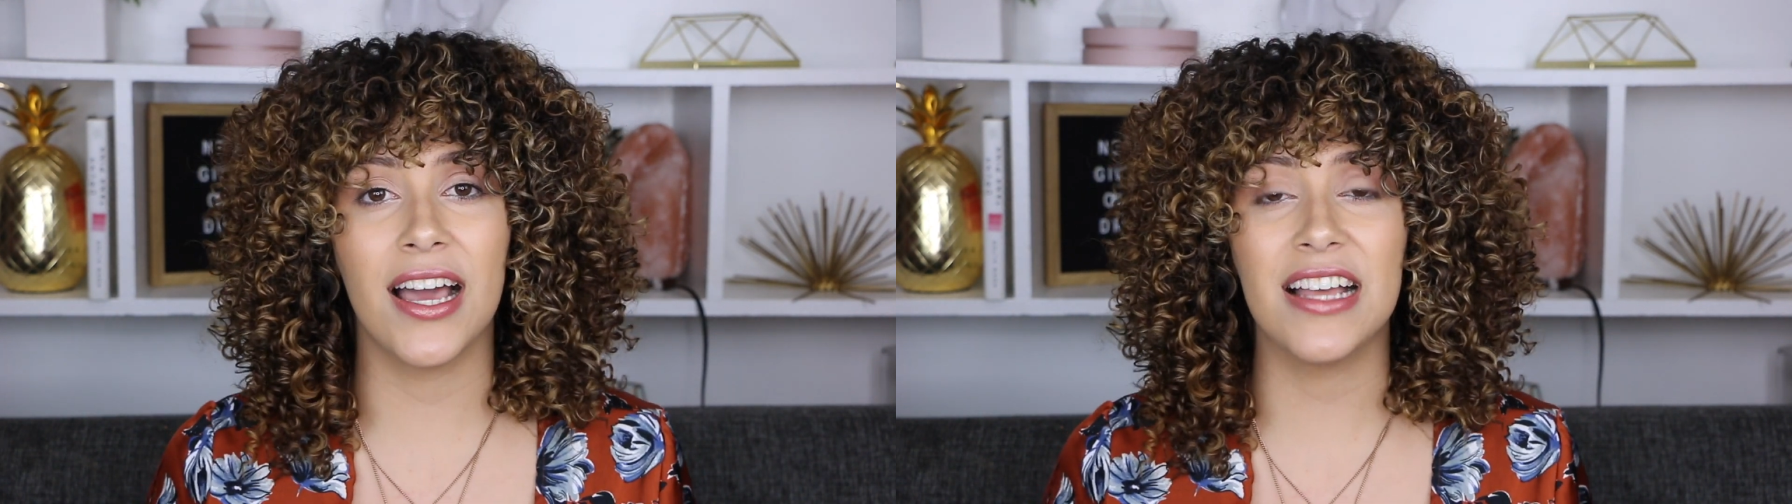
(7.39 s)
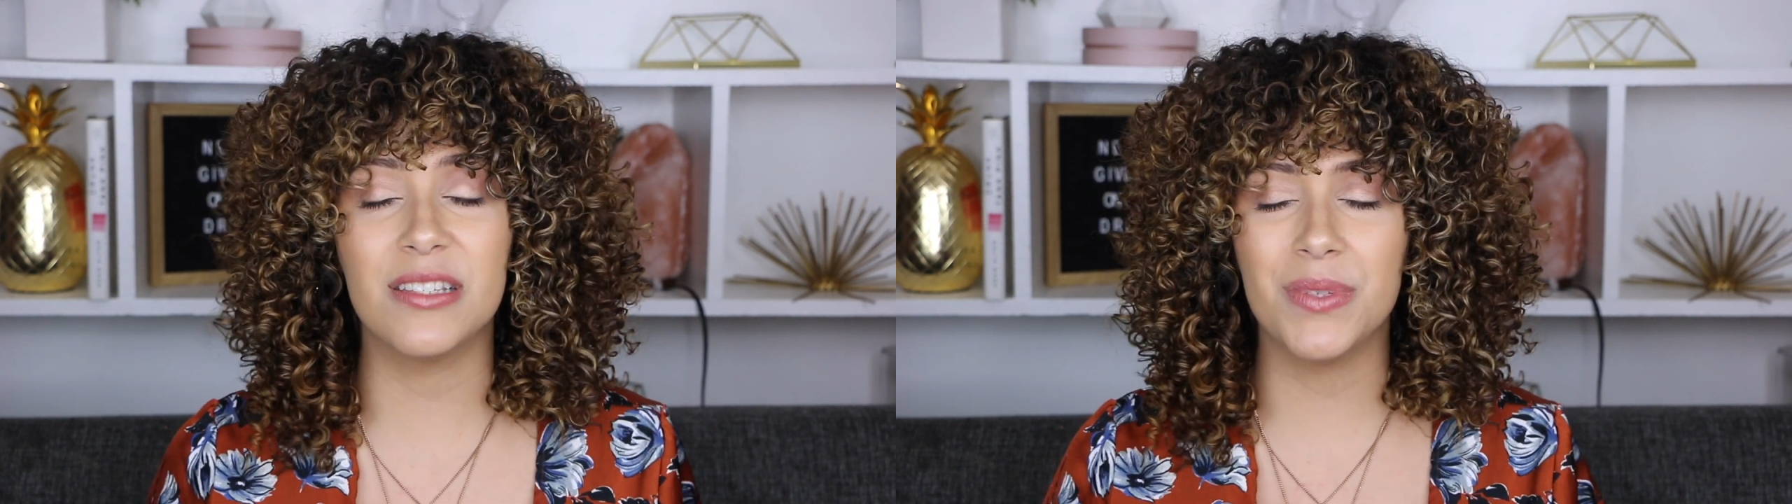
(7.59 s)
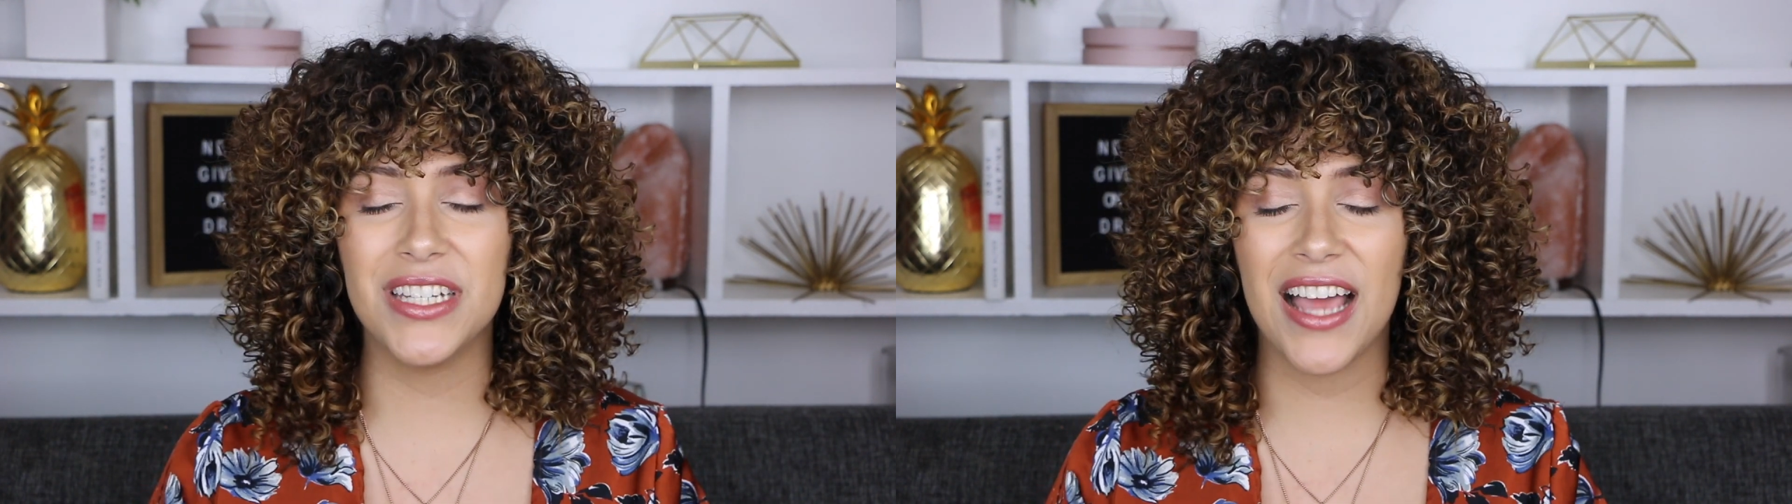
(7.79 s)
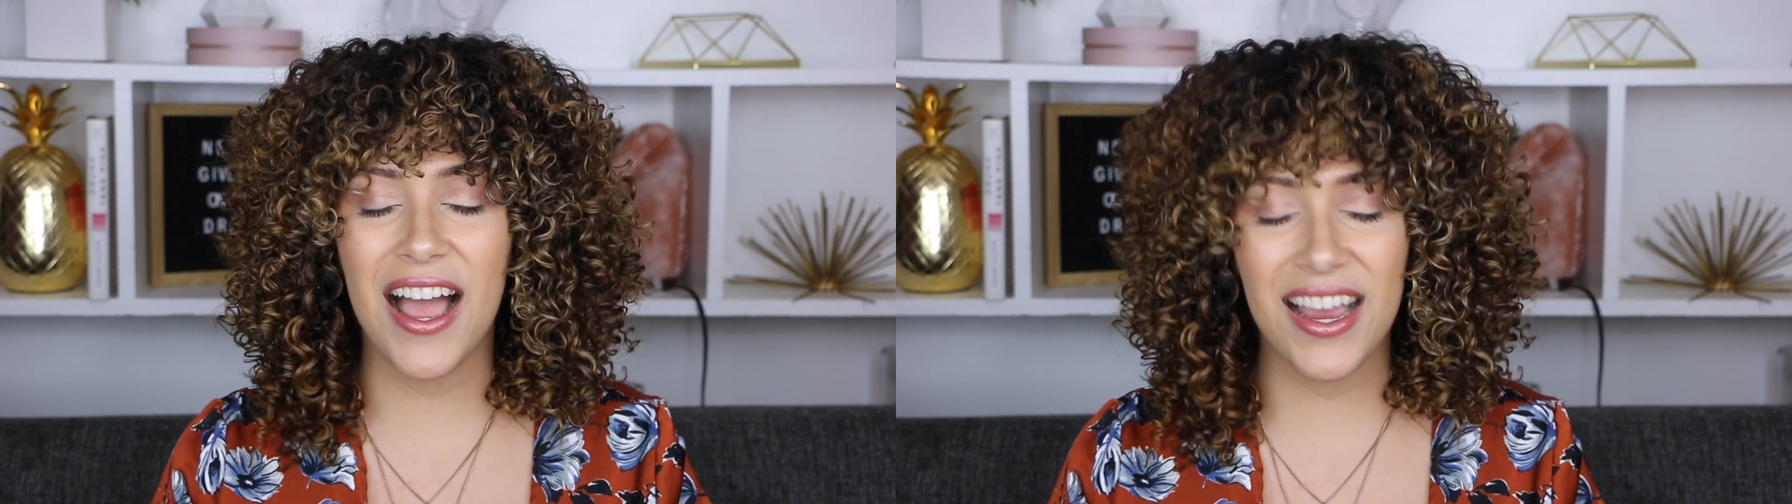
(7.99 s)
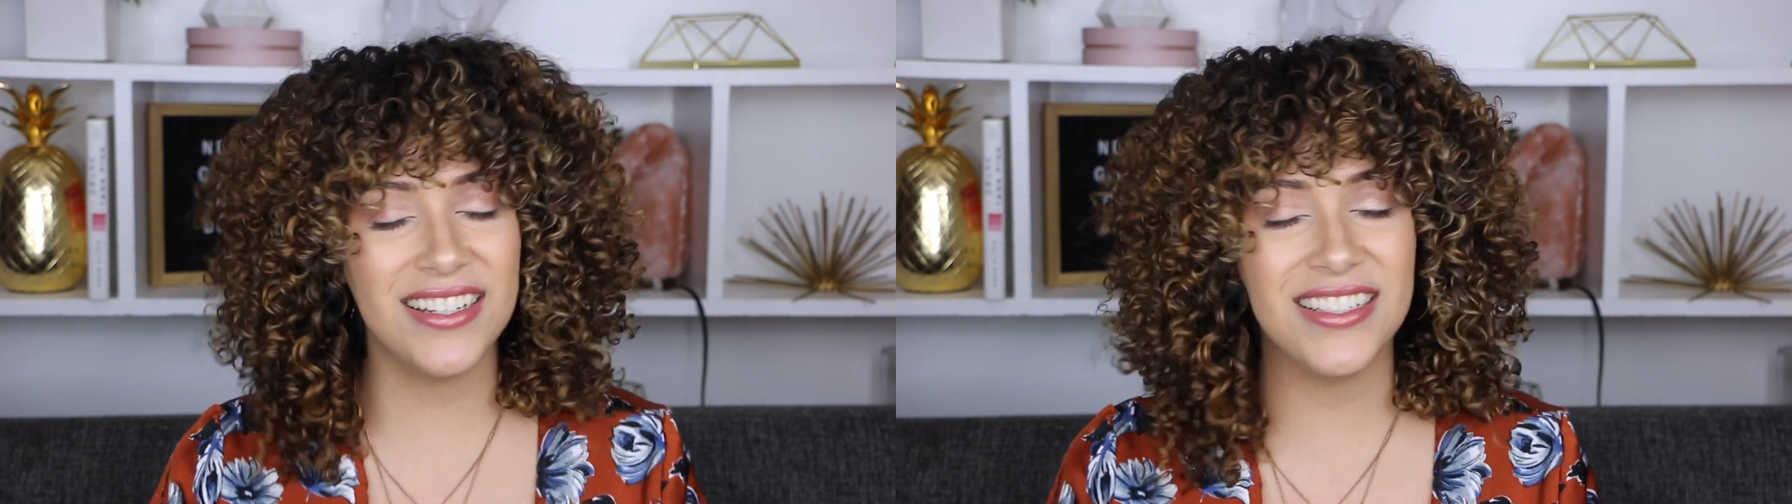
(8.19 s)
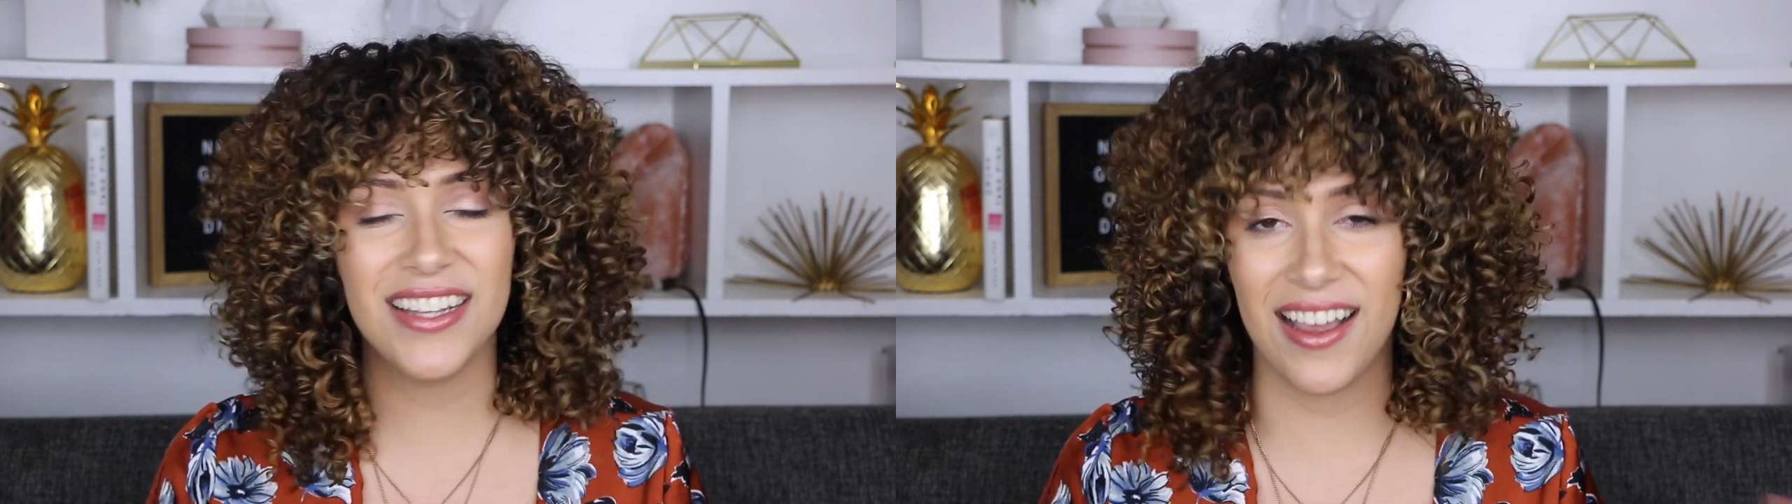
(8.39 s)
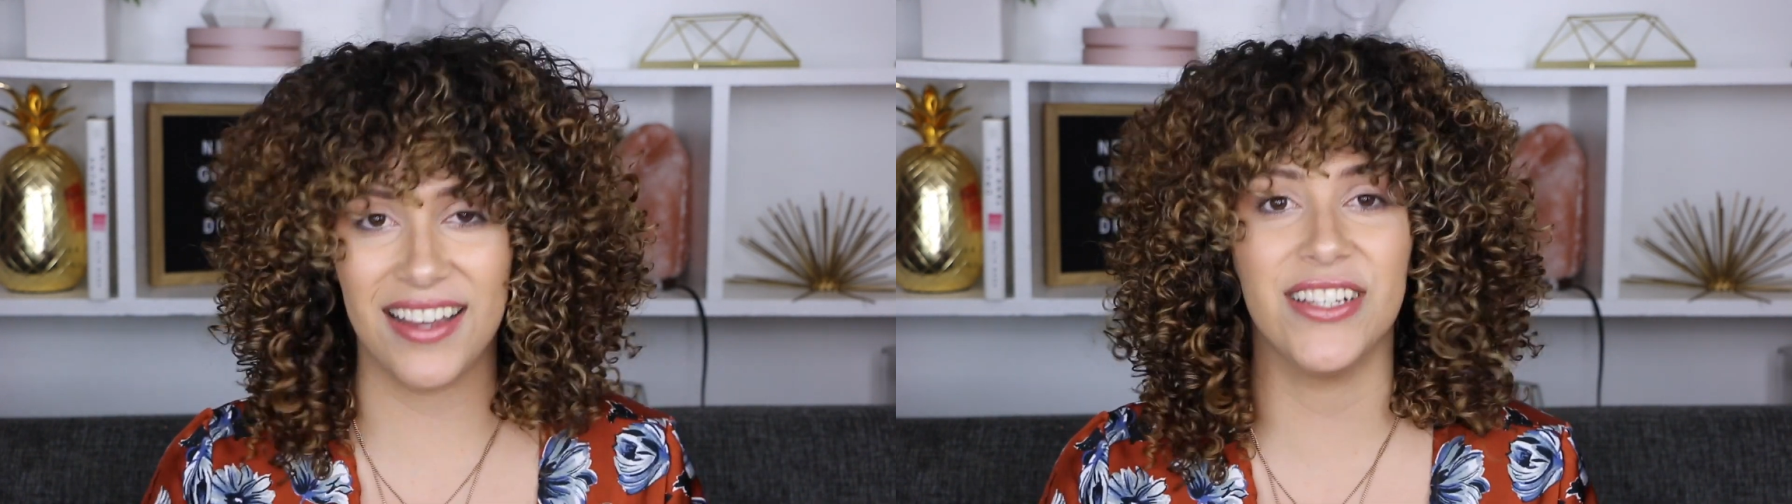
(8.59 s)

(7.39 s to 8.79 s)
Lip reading: that has been highly